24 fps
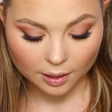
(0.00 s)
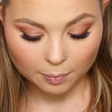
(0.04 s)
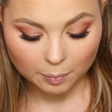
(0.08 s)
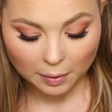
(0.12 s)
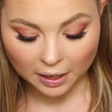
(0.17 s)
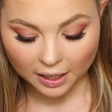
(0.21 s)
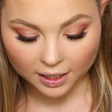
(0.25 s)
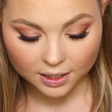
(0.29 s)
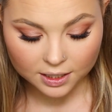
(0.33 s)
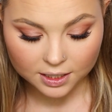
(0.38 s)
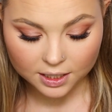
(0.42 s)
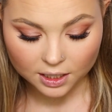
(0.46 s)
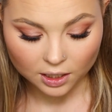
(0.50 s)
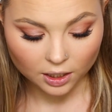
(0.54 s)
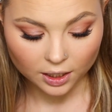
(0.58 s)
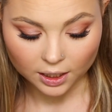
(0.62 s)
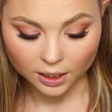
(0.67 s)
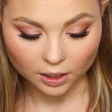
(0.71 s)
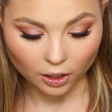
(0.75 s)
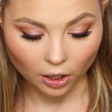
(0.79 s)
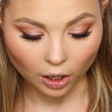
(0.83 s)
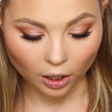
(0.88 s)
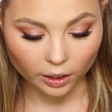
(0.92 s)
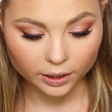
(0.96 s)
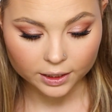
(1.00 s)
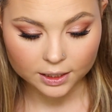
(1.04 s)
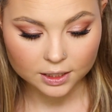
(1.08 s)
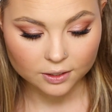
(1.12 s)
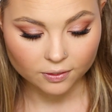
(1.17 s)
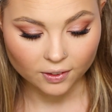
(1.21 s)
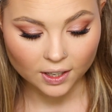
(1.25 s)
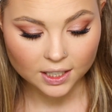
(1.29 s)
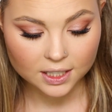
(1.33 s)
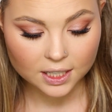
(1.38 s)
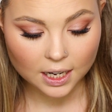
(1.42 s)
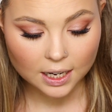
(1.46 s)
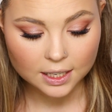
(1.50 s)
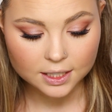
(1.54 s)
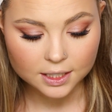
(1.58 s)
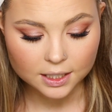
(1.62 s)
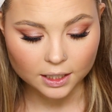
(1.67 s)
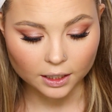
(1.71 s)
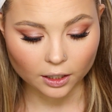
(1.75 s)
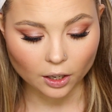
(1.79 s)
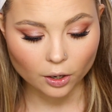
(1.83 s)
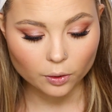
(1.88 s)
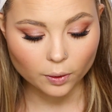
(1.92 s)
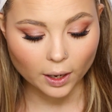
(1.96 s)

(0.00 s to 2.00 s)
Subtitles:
I'm into it all. It's fantastic.